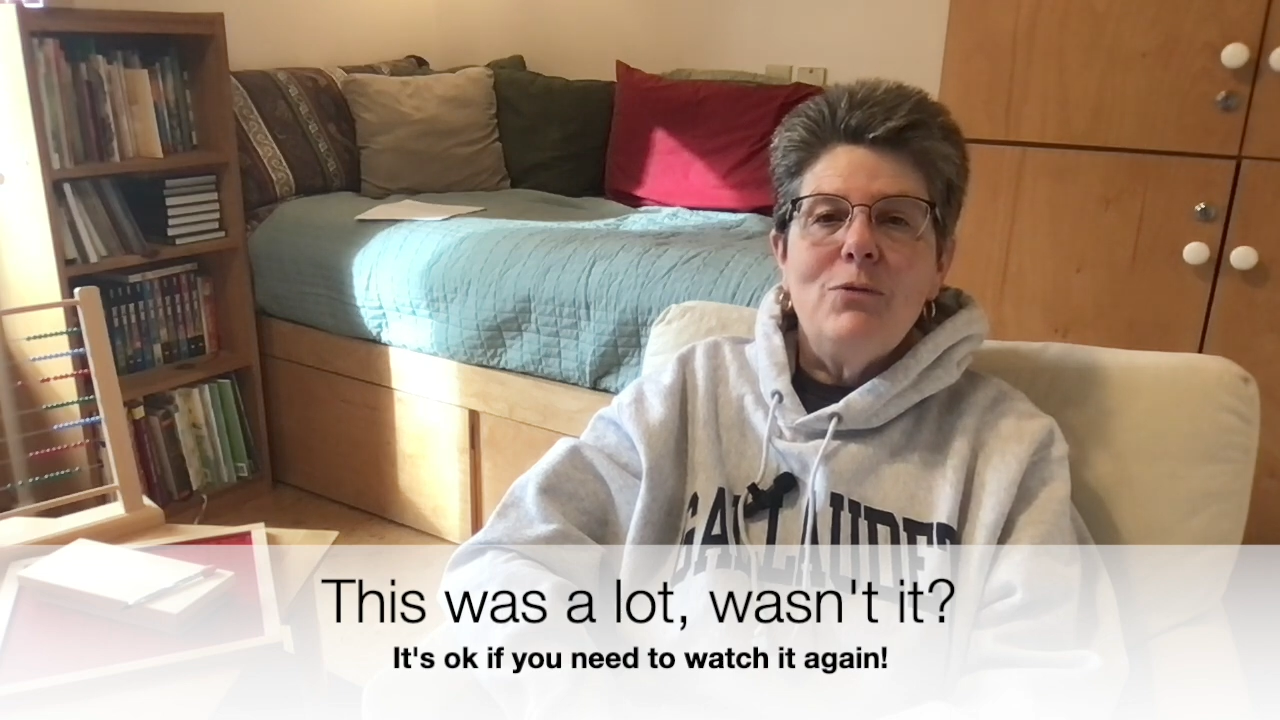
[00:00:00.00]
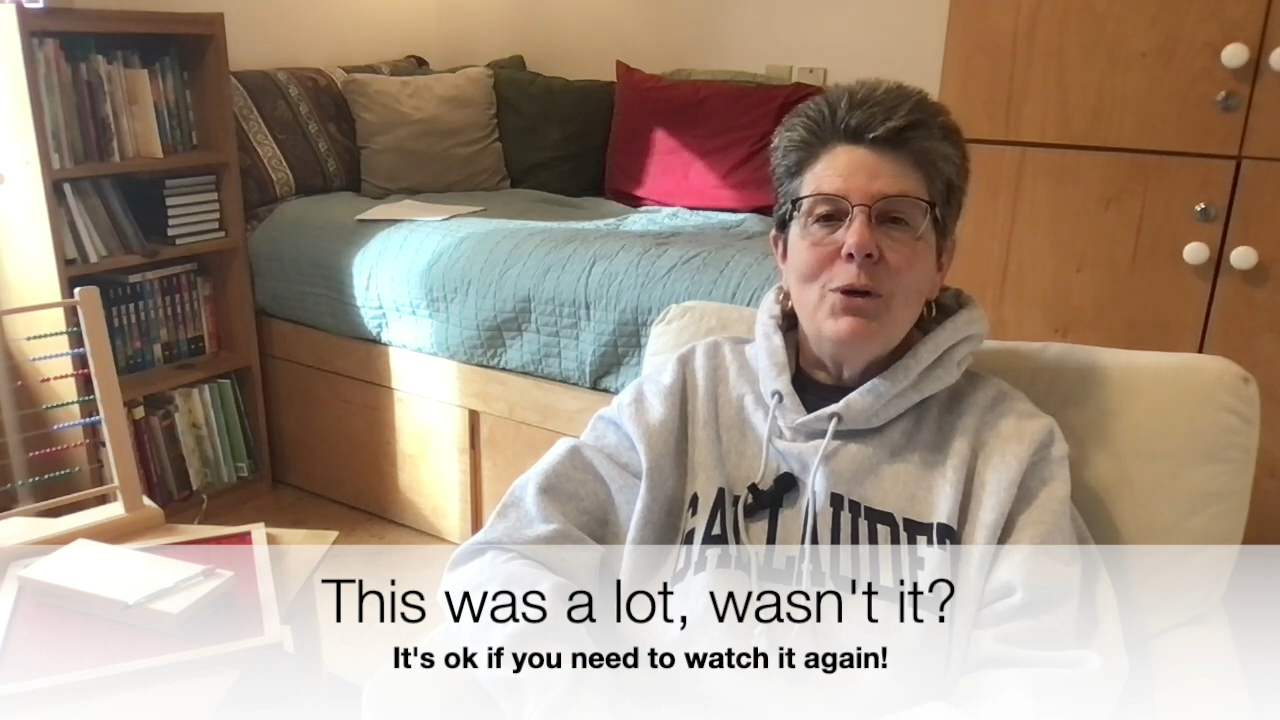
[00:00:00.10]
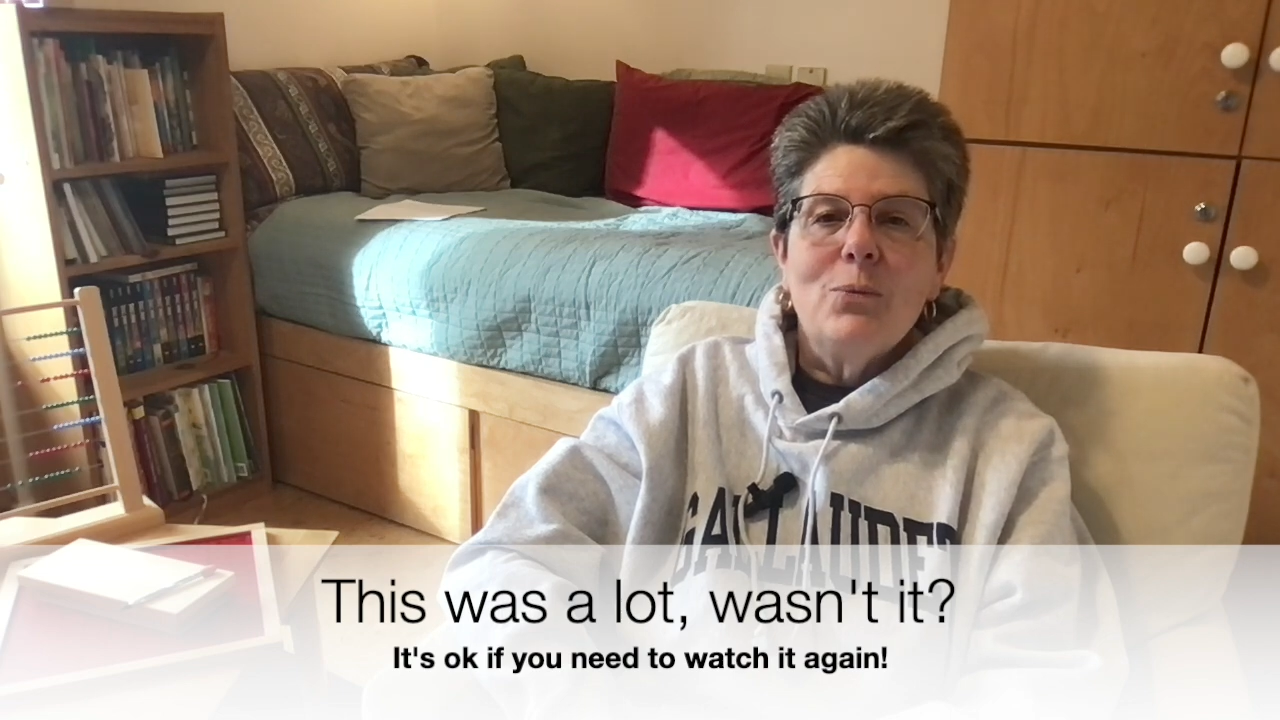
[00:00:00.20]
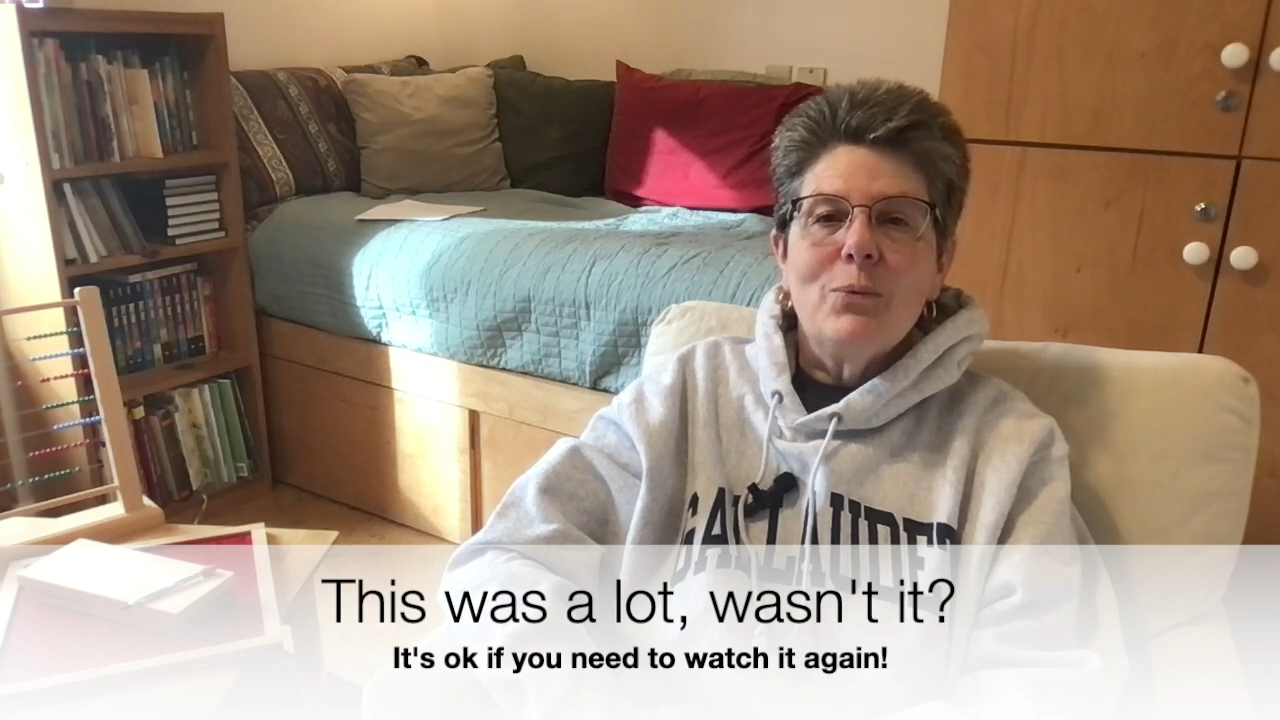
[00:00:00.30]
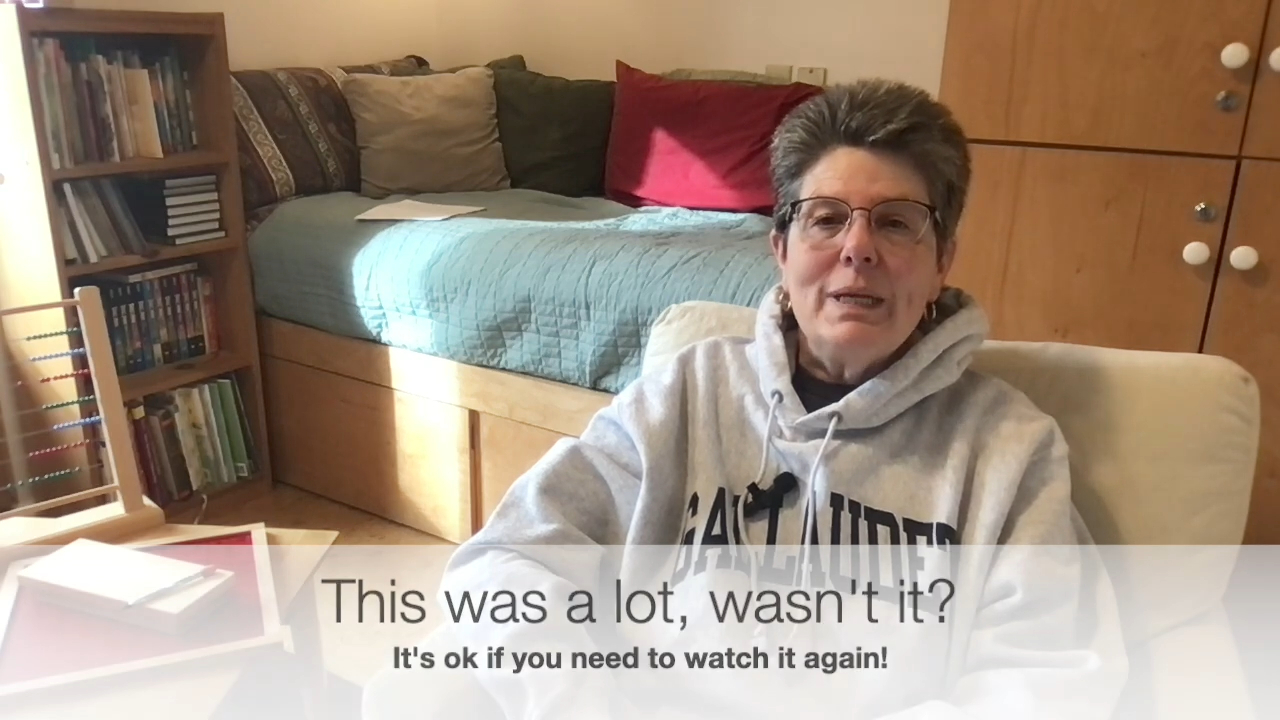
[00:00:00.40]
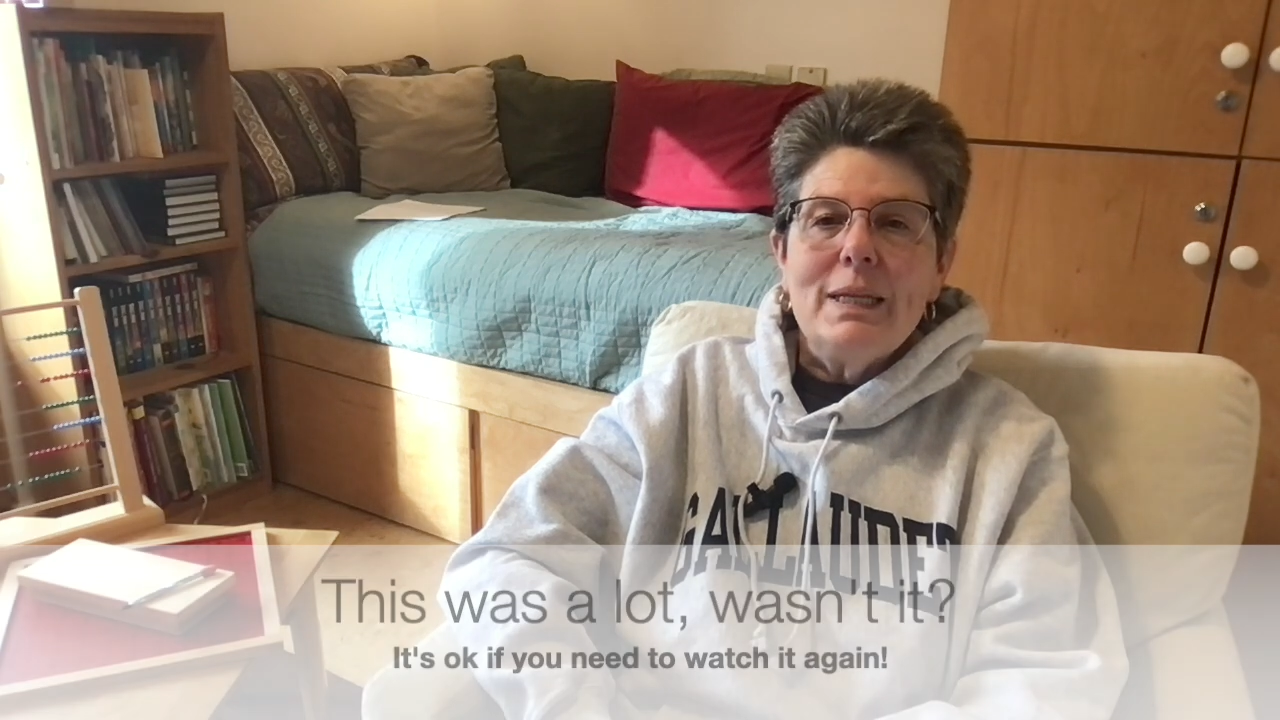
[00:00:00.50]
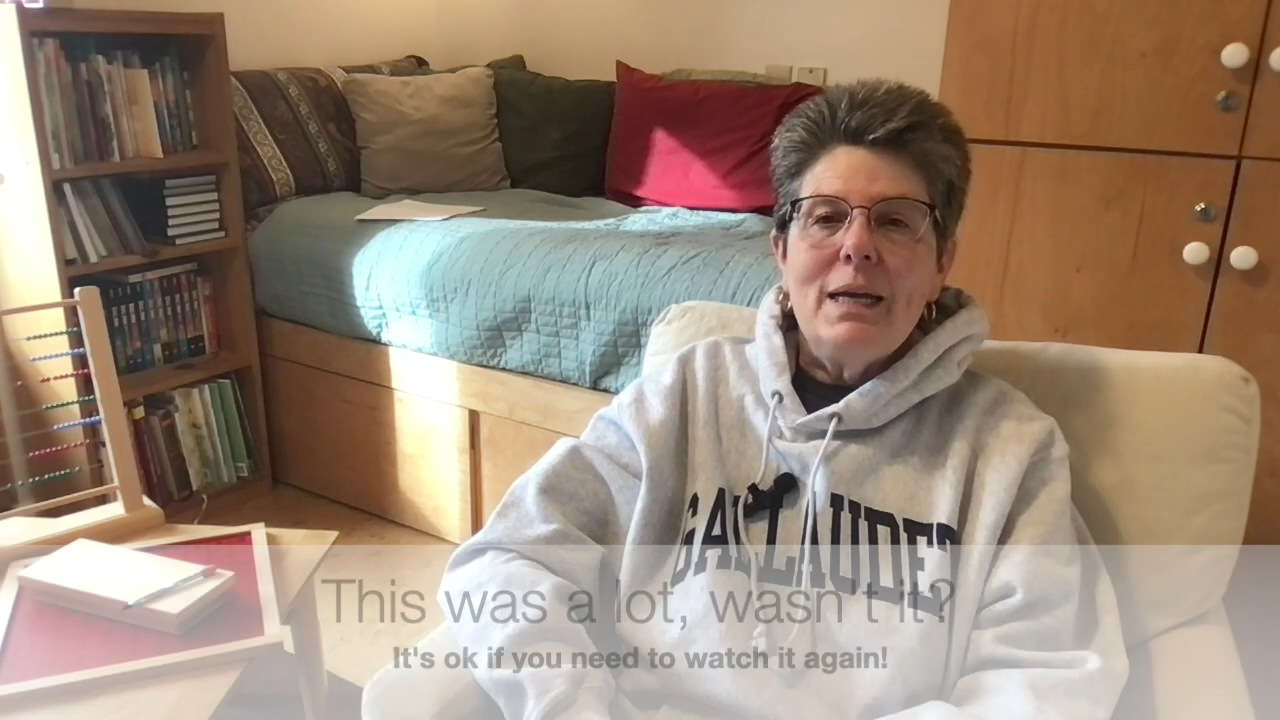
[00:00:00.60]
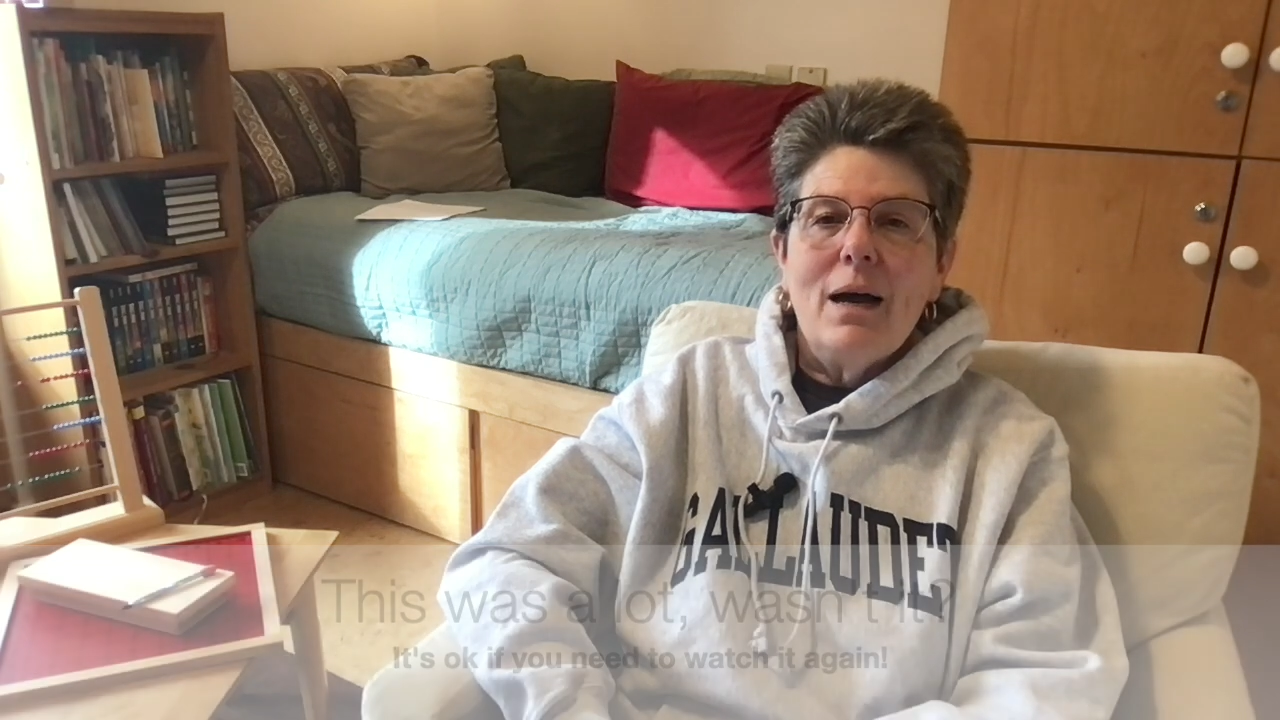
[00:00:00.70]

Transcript: feel really